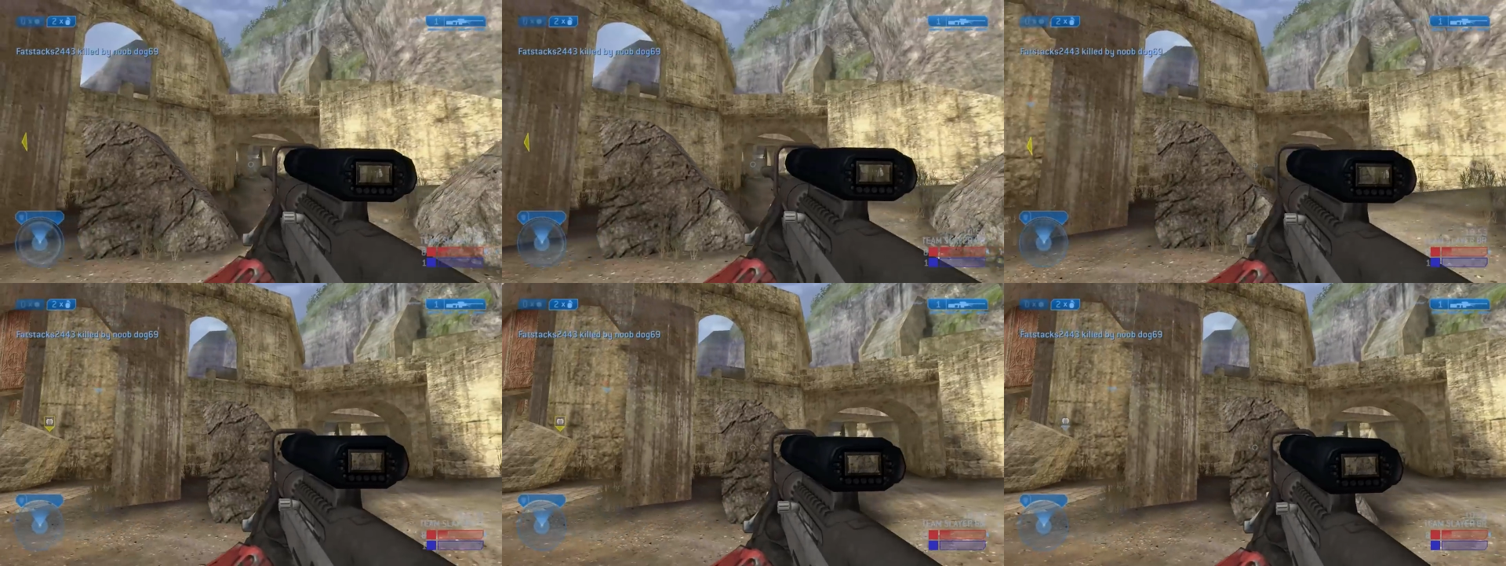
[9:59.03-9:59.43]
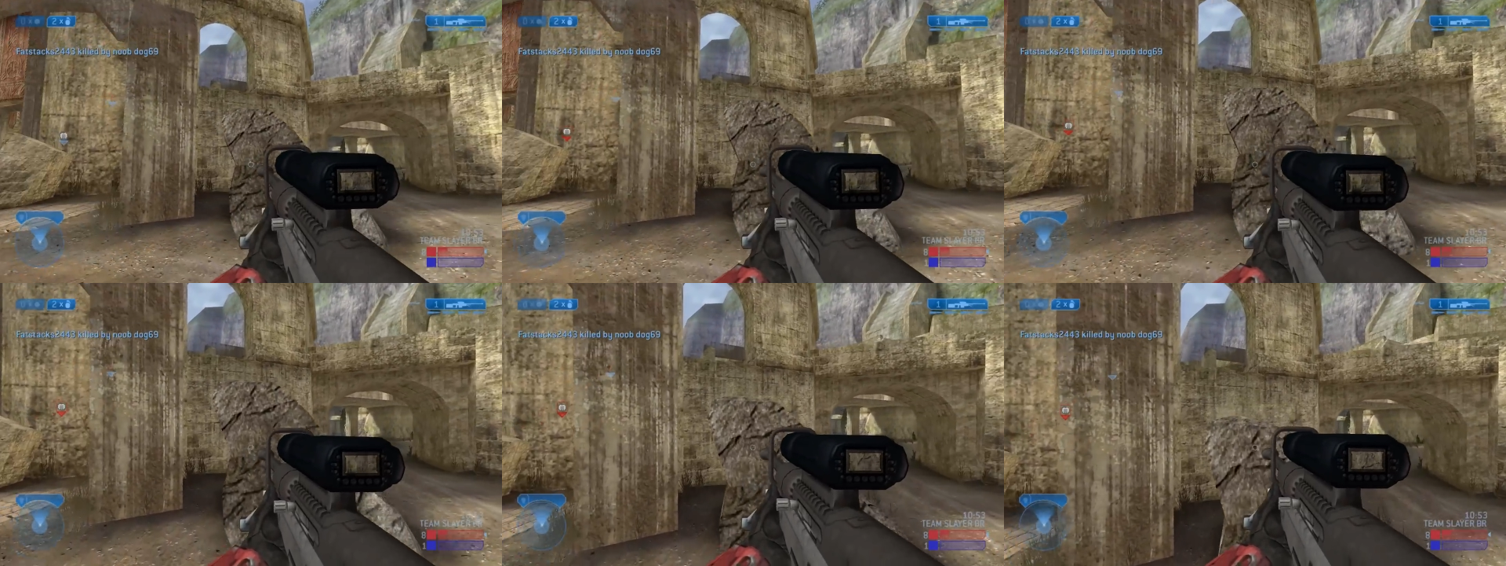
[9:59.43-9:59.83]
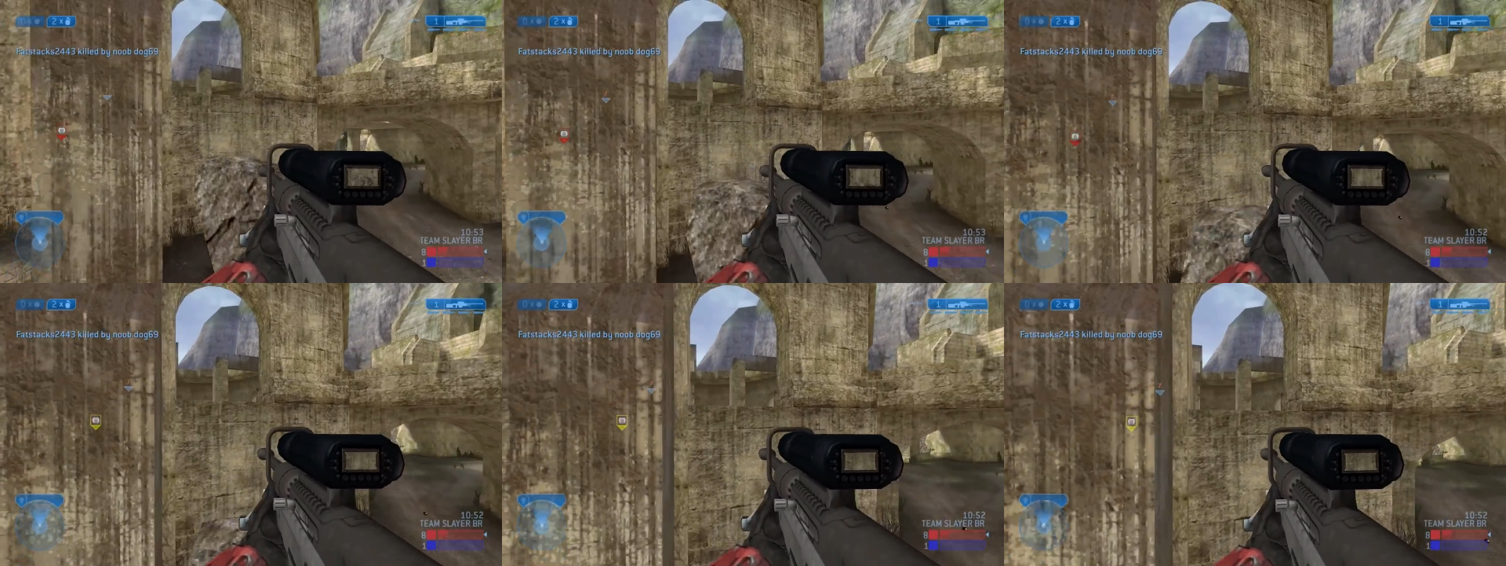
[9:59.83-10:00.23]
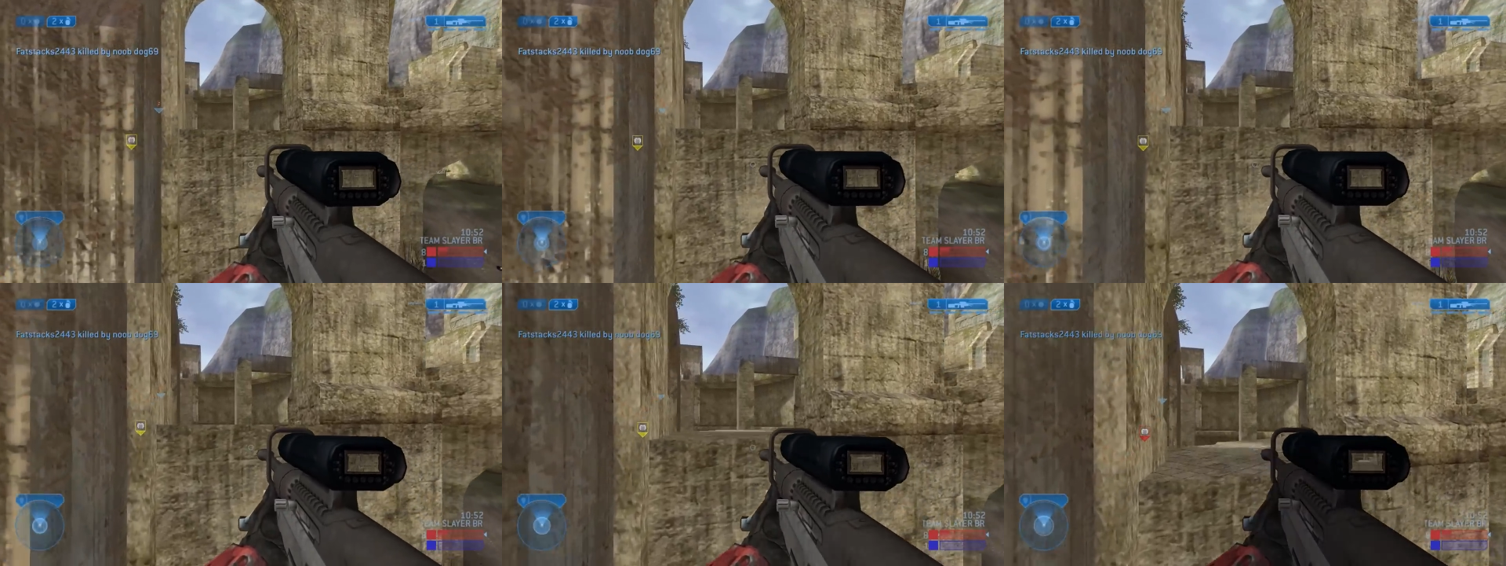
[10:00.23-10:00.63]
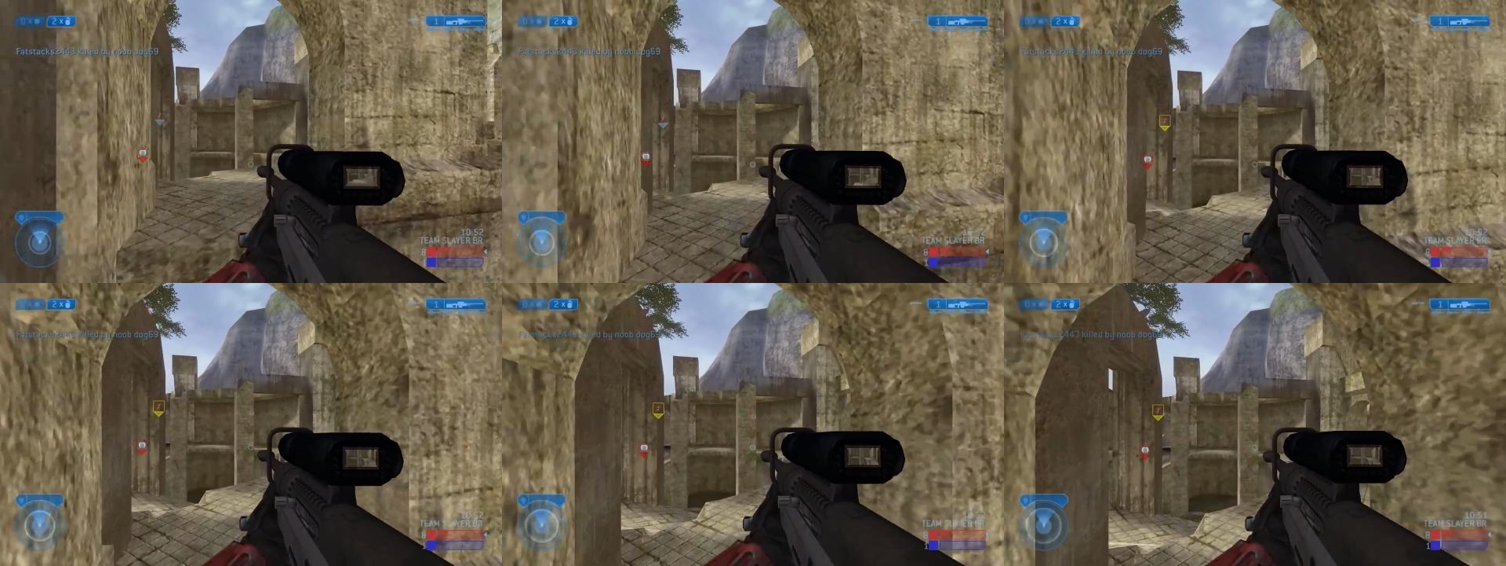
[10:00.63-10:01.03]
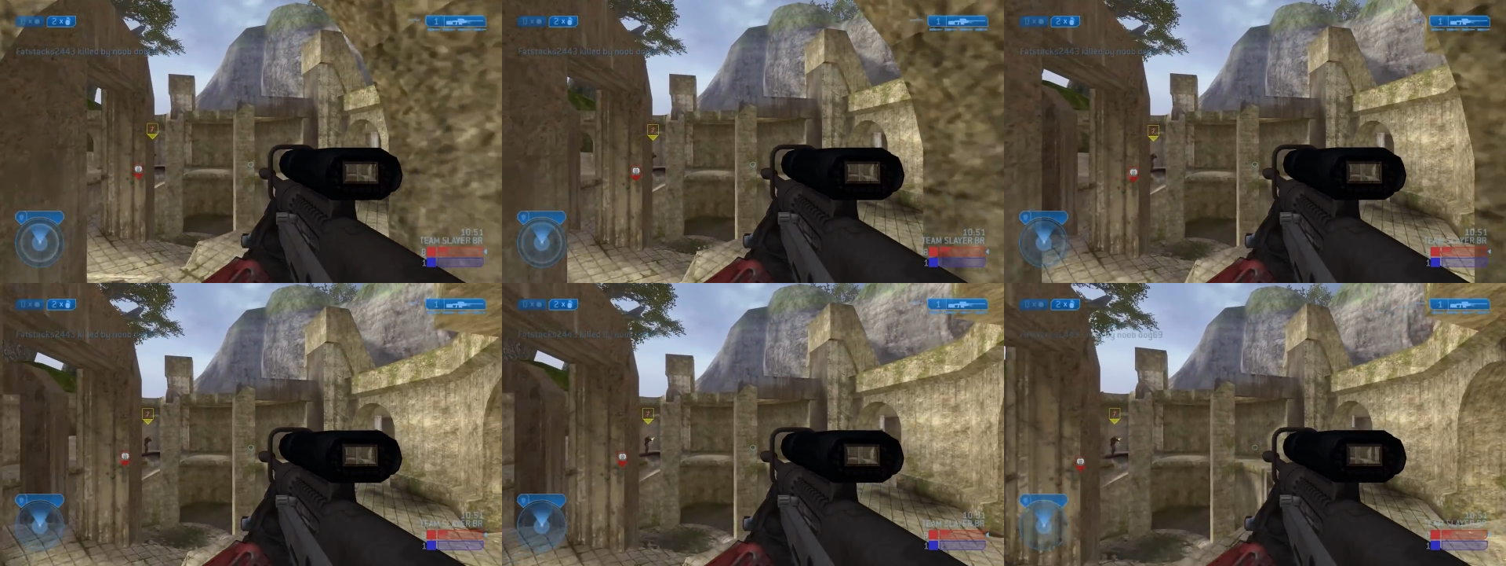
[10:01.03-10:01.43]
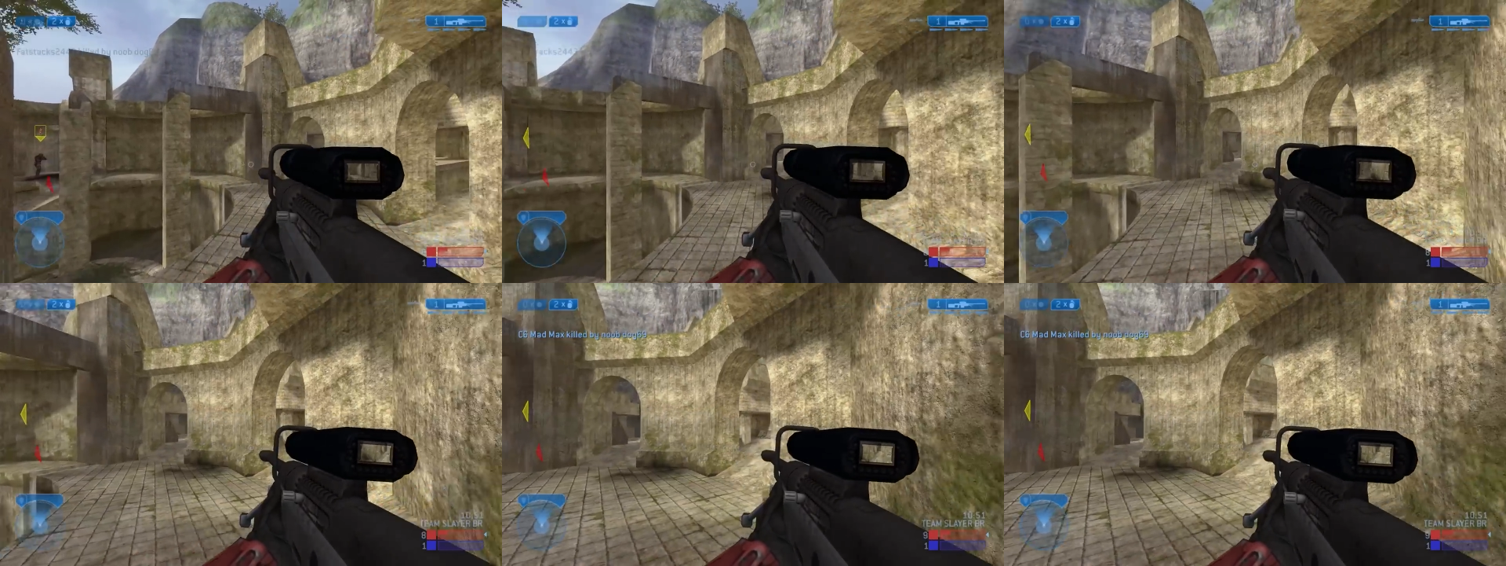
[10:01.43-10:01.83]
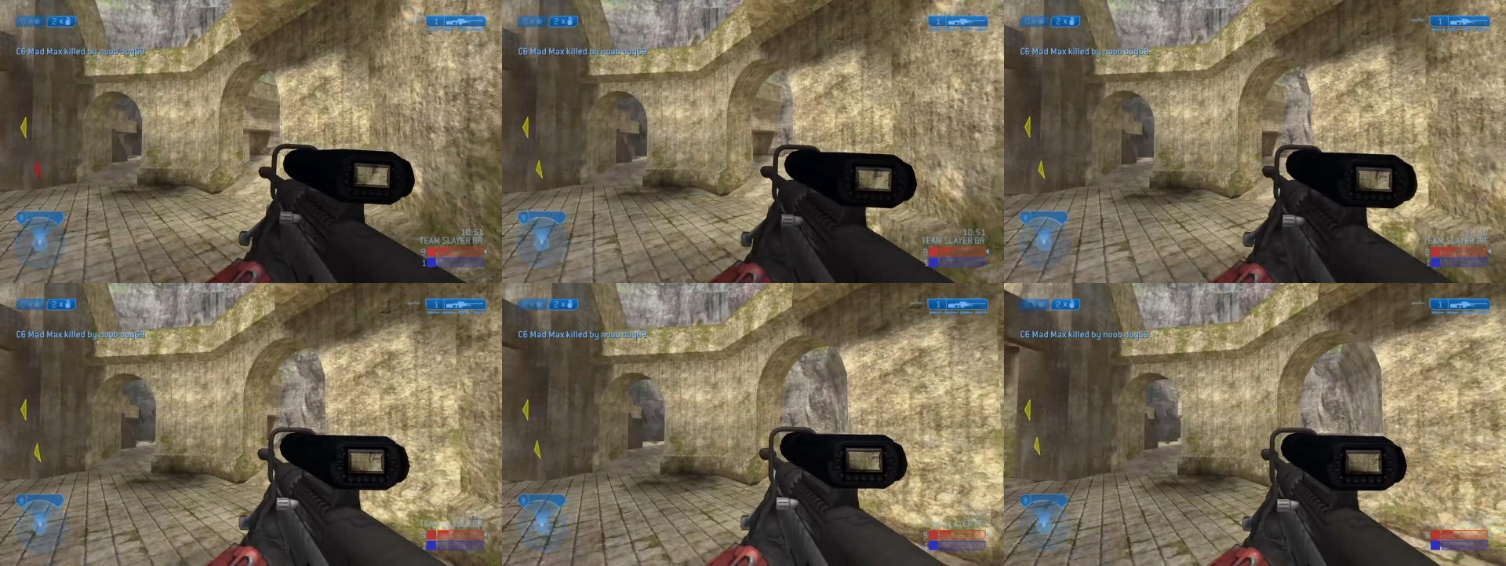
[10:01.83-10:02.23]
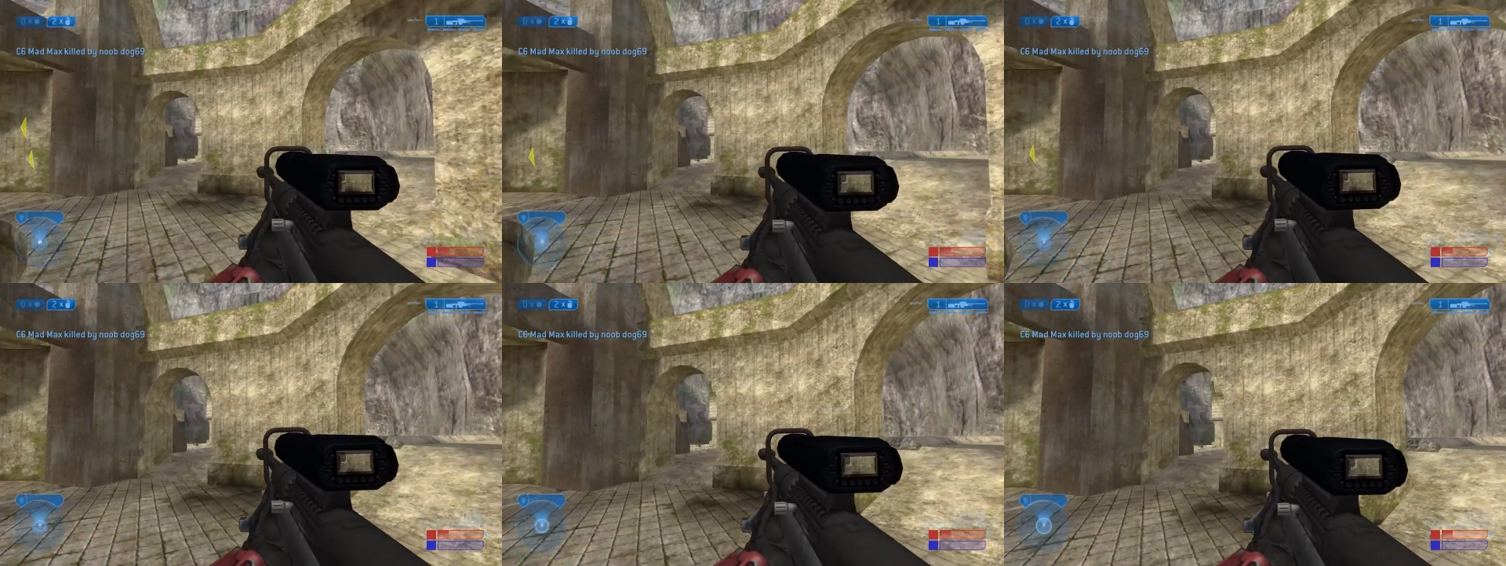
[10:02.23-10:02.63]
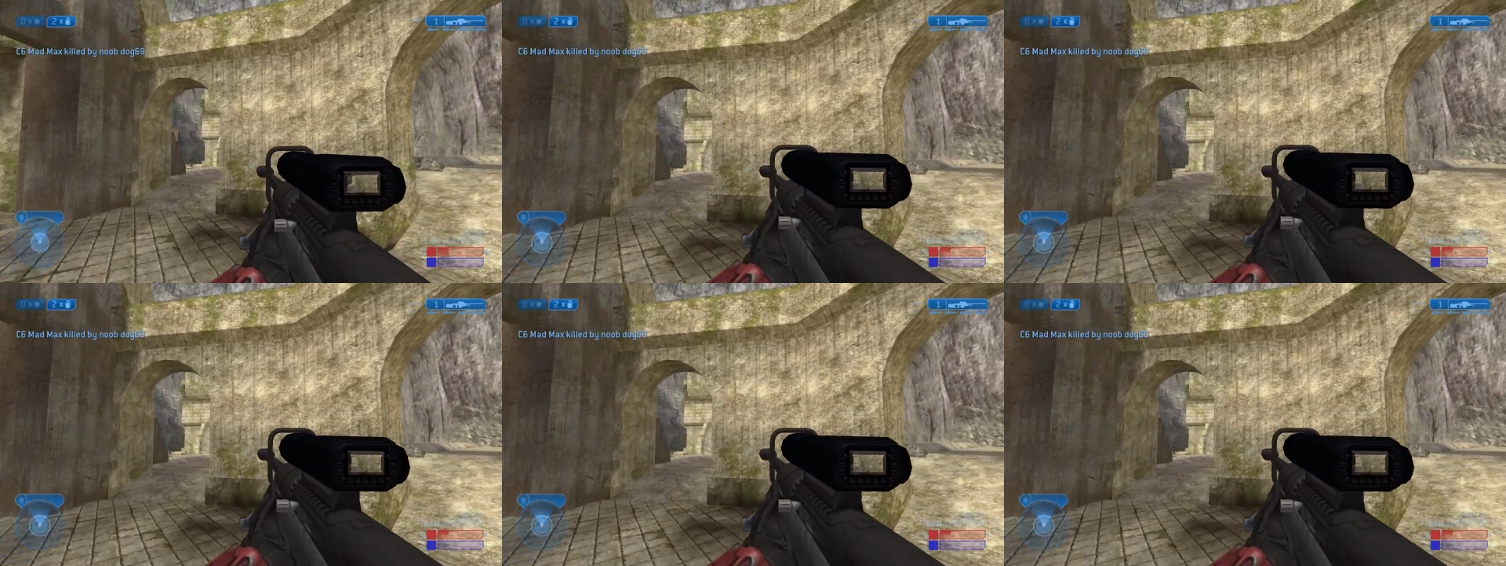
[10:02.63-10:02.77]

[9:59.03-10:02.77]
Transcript: No face is visible, so there are no lips to read.